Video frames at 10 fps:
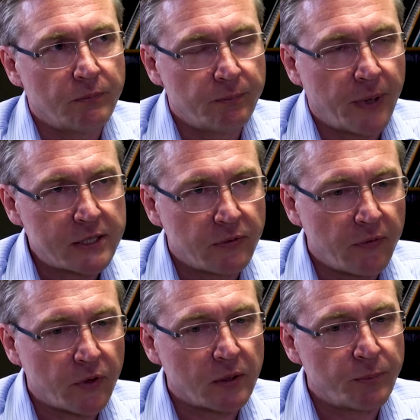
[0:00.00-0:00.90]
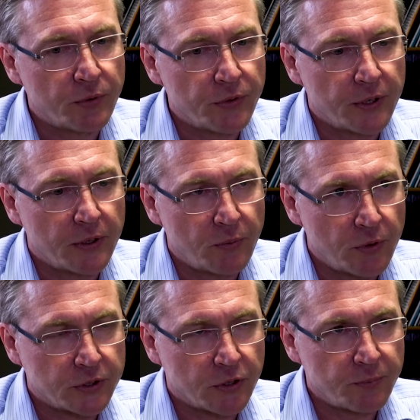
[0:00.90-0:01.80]
BankservAfrica put the
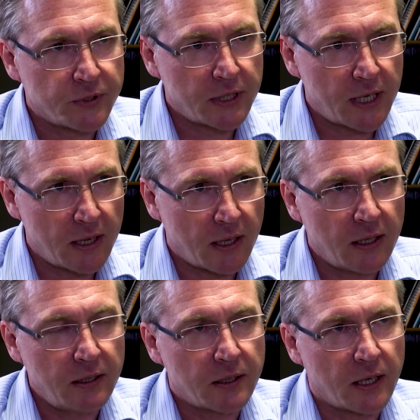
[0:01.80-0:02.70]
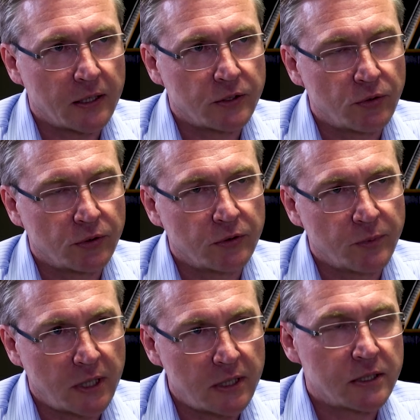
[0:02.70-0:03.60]
workshop together, talked to
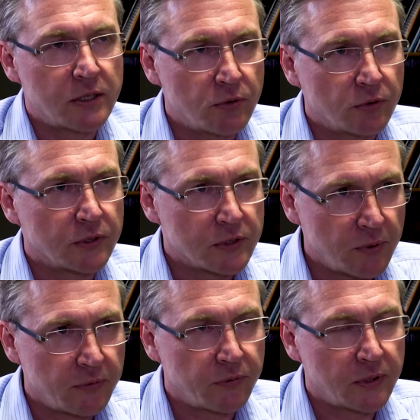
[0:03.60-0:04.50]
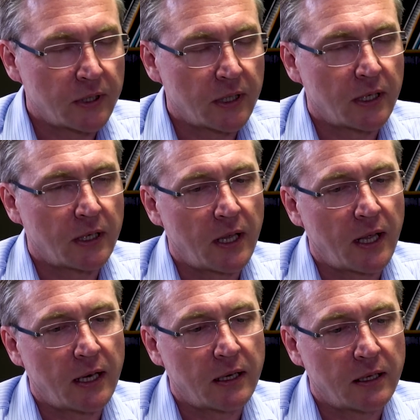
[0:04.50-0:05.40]
McKinsey, talked to Swift,
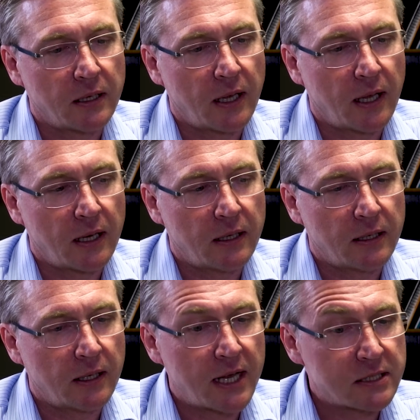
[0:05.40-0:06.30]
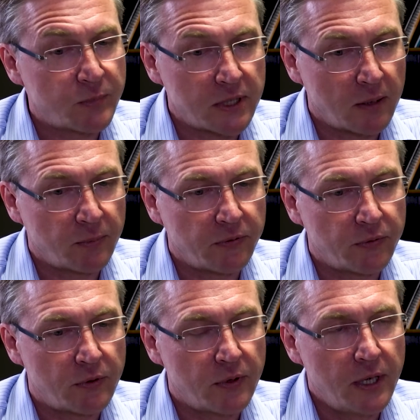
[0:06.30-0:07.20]
and it hasn't been done
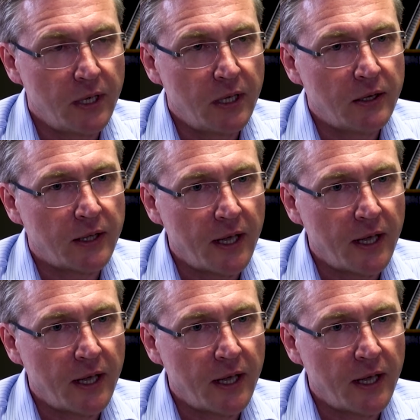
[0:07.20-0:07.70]
before. The